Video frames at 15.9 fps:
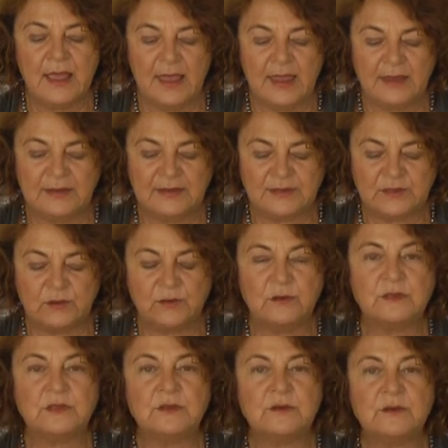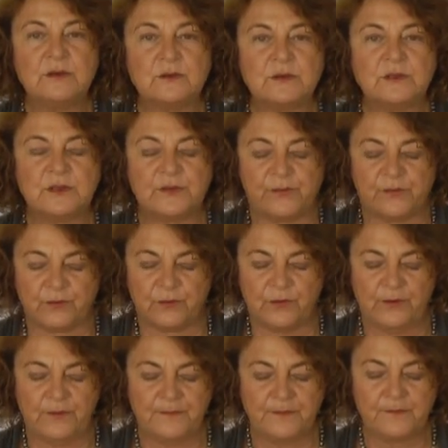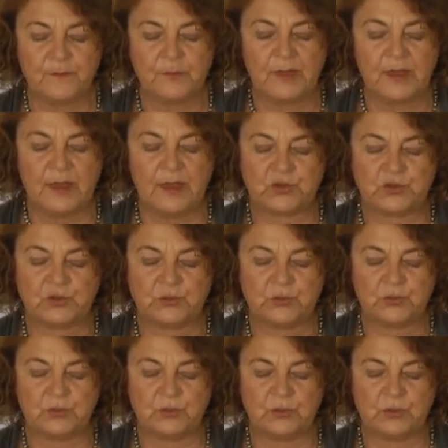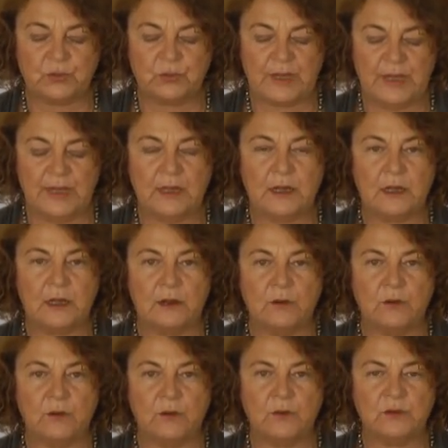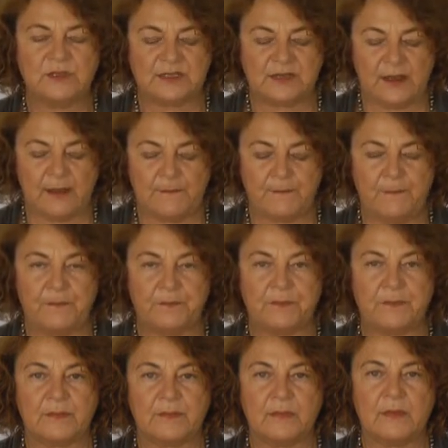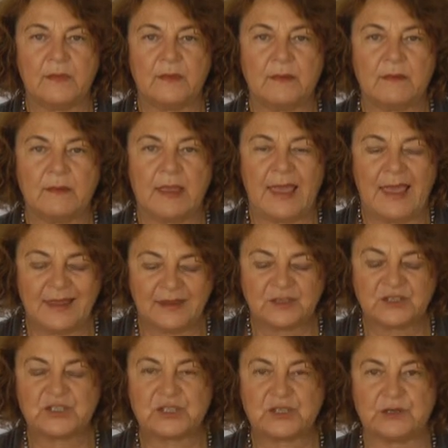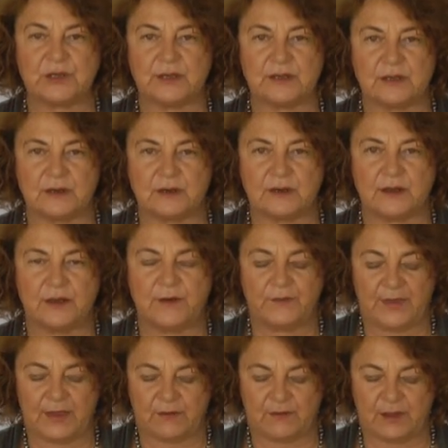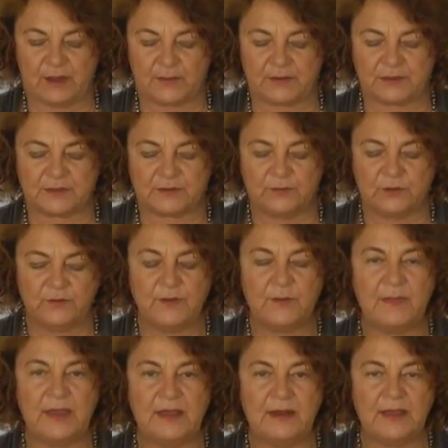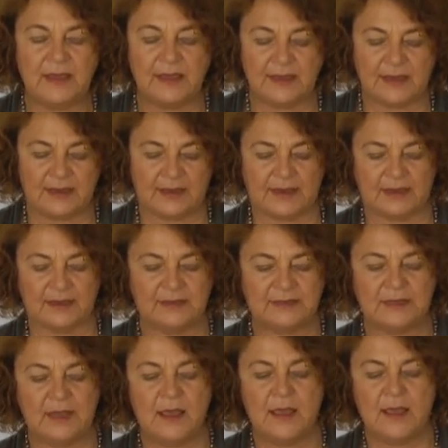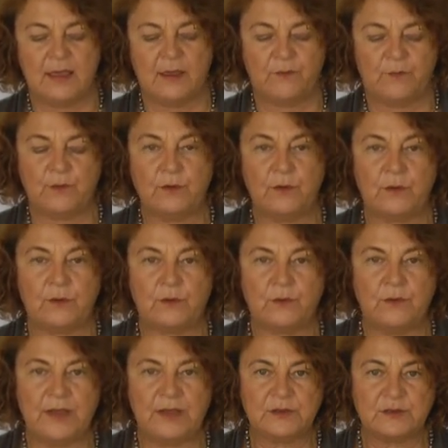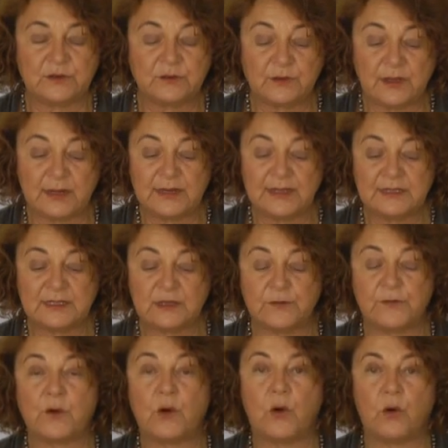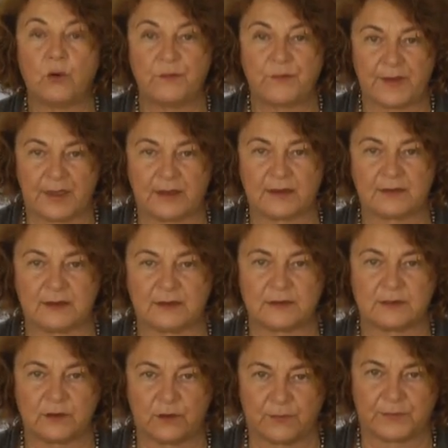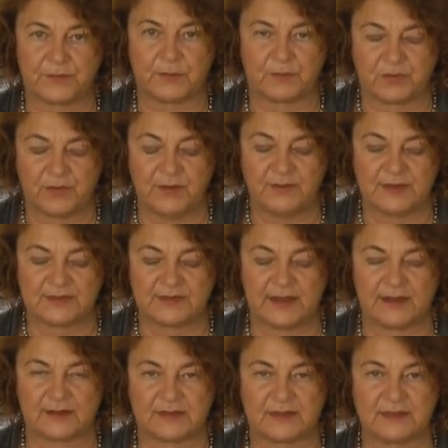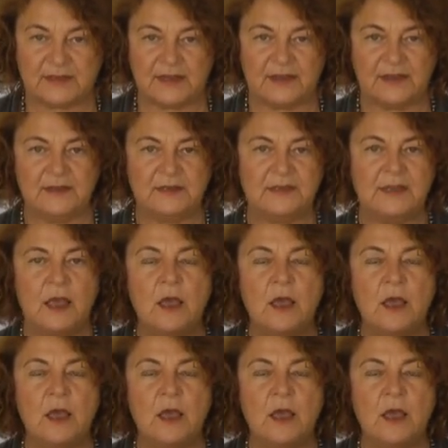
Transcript: It is also useful to include some external variables. What we mean here is, if you read through a list of cofactors of the previous exercise,